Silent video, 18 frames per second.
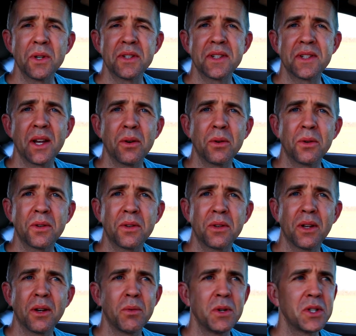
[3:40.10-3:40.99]
way is
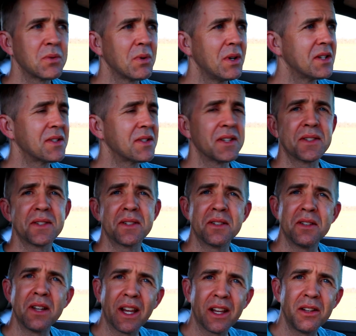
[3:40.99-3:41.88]
south? Which way is
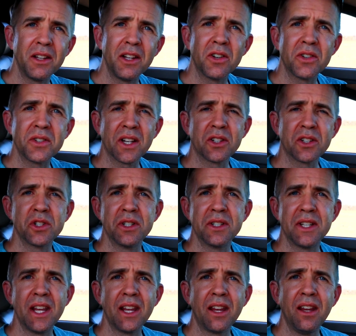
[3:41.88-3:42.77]
this
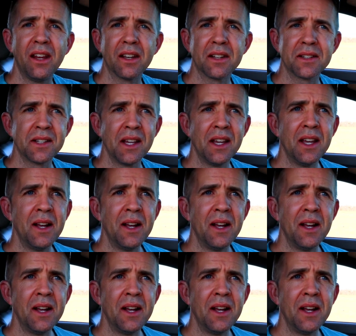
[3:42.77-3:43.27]
intersection taking us?